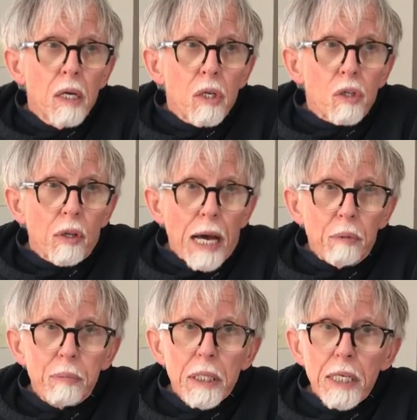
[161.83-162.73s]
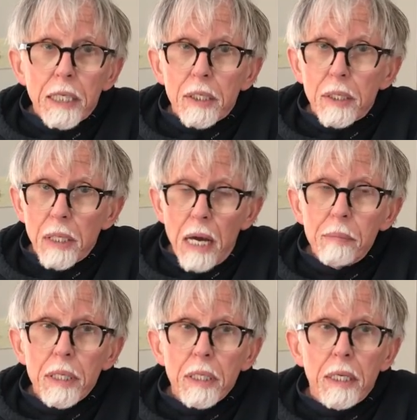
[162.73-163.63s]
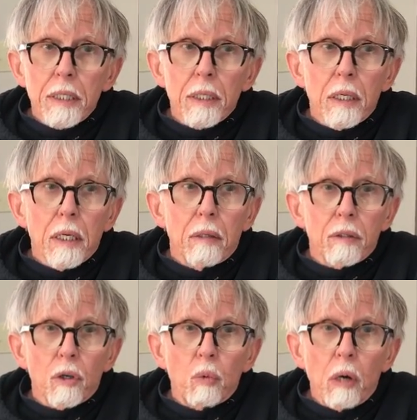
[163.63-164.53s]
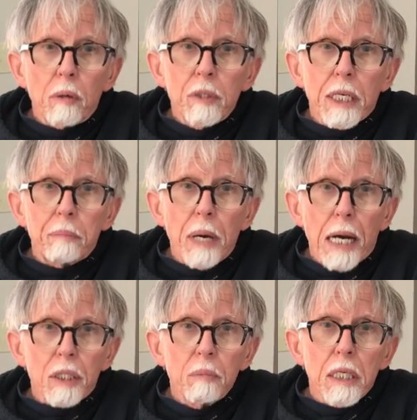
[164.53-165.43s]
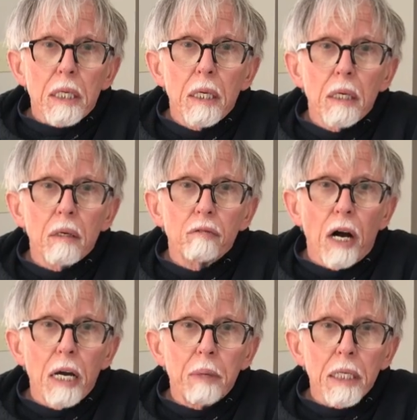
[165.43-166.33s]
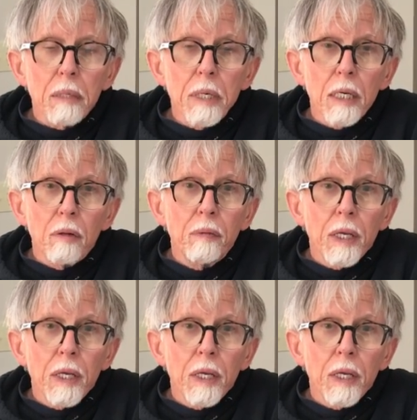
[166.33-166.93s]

So that would be the next assignment, and you're welcome to get back to me via my email